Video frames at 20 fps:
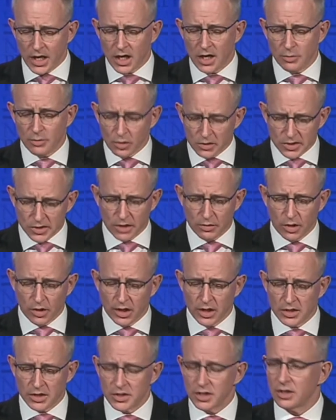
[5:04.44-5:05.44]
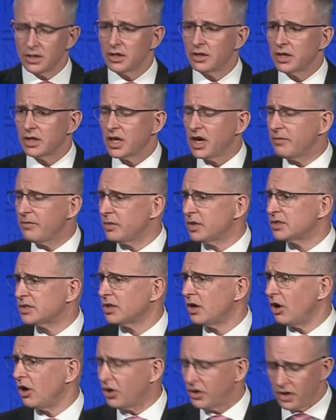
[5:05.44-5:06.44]
I'm also releasing the government's
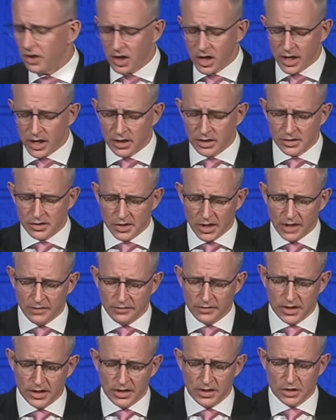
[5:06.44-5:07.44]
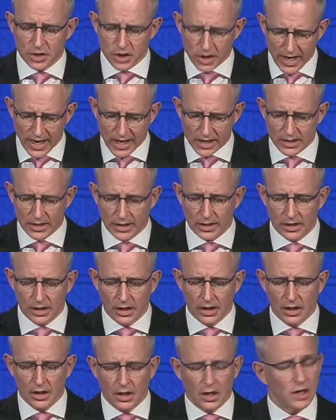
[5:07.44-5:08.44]
Online Safety Charter,
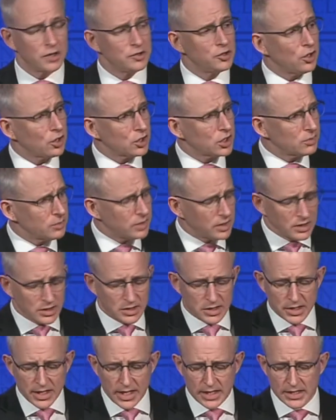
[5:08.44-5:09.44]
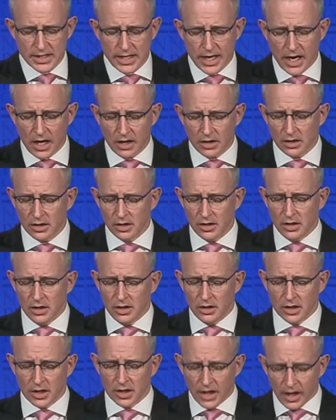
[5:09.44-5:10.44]
a document that sets out
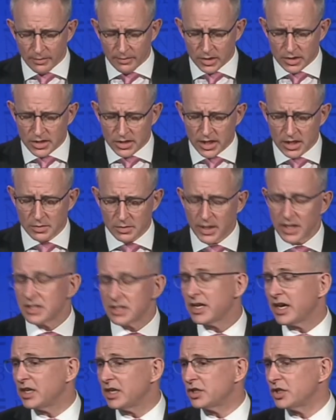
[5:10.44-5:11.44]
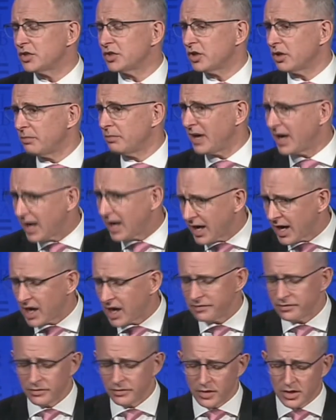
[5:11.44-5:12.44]
the government's expectations on
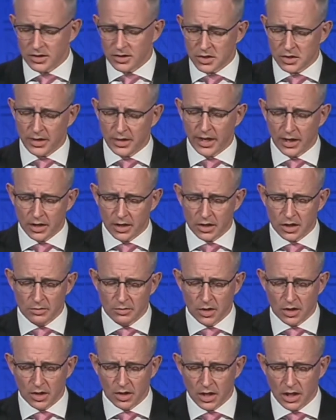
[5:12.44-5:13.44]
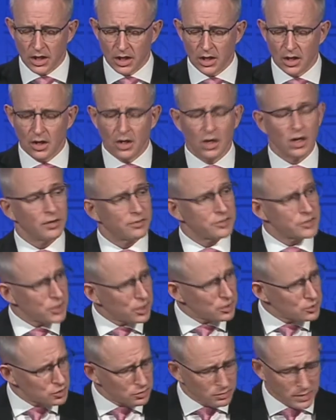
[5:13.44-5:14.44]
behalf of the Australian community of
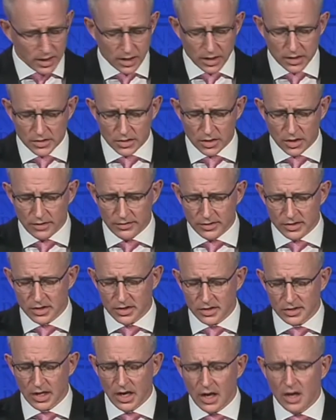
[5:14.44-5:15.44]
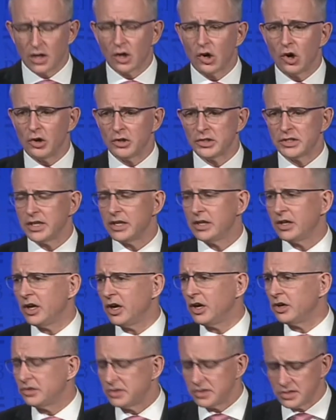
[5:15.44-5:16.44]
social media services, content
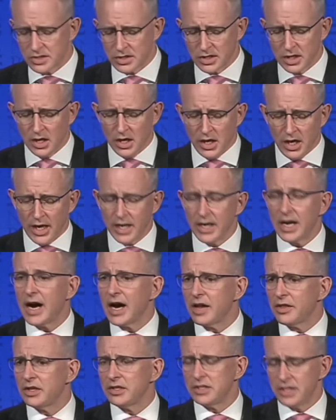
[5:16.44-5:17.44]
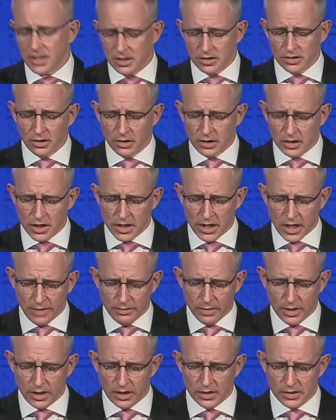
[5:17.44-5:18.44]
hosts and other technology
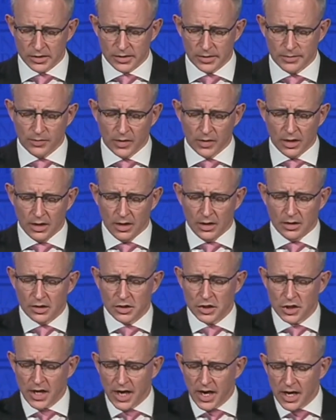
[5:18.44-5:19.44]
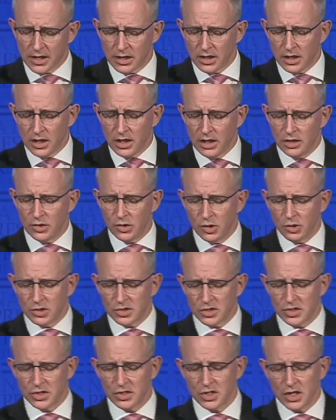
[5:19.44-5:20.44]
companies. The Charter
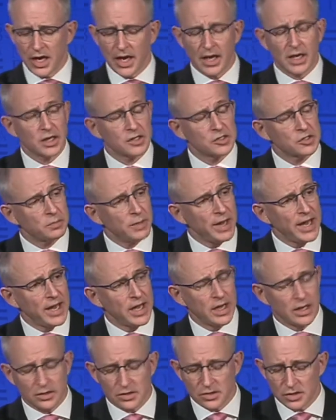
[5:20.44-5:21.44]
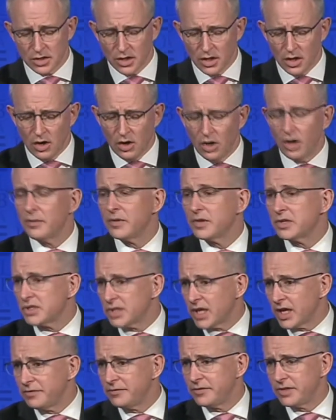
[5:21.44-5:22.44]
endorses and expands on the
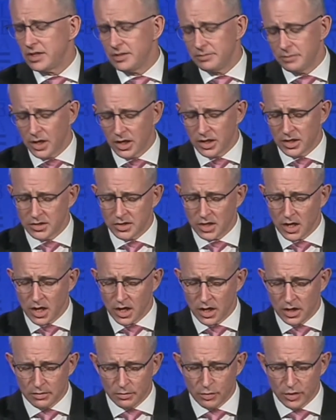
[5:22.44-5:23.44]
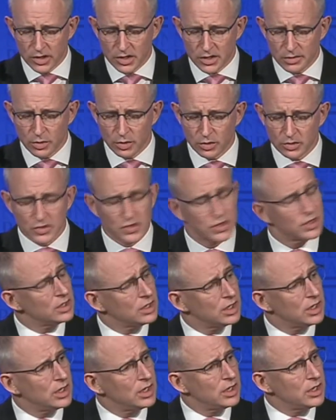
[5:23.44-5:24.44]
safety by design principles.
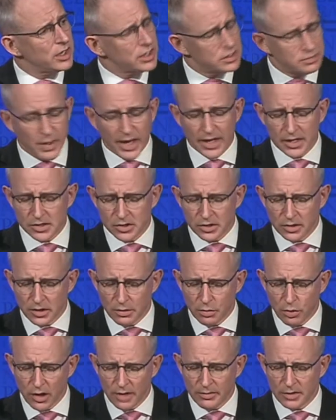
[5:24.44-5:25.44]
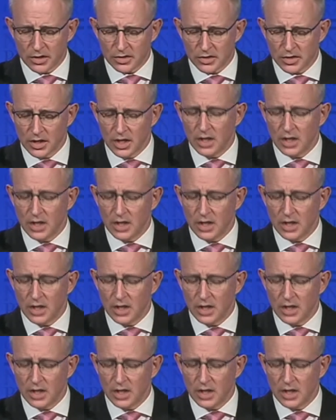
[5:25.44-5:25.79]
It's based on the premise